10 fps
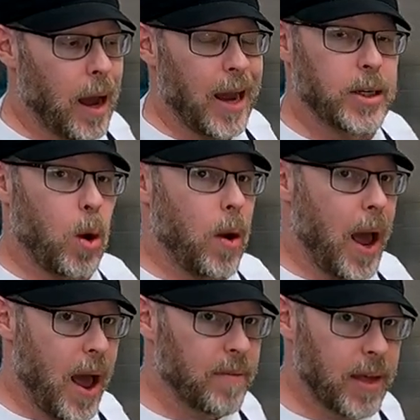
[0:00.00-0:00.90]
I don't
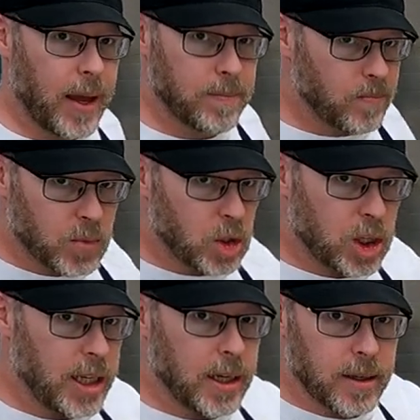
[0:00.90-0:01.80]
have that
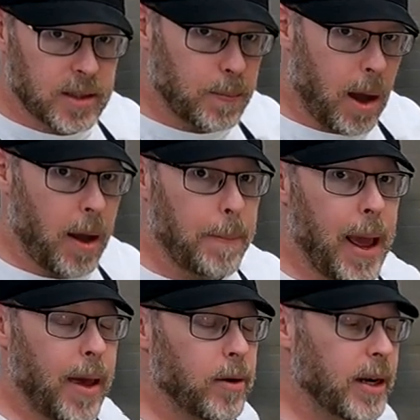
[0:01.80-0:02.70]
cheetah spot
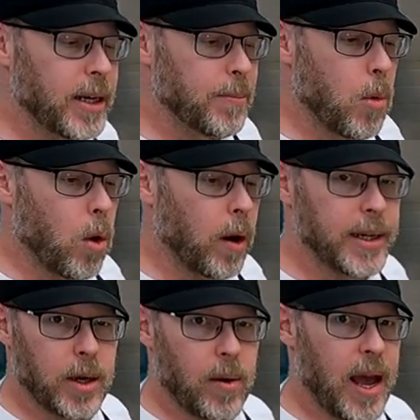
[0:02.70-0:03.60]
pattern anymore. I
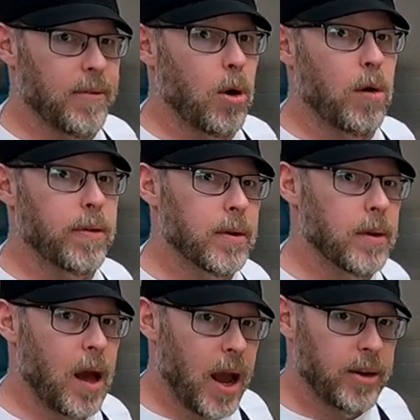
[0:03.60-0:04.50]
don't have over
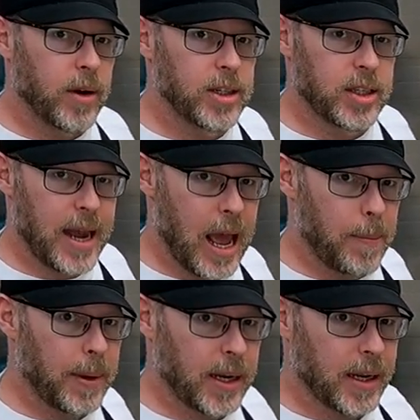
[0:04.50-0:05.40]
hydration
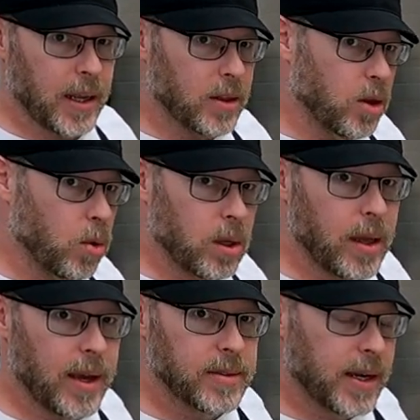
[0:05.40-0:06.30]
happening in
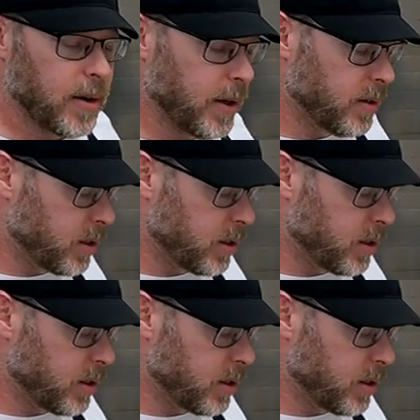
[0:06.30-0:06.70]
localized areas.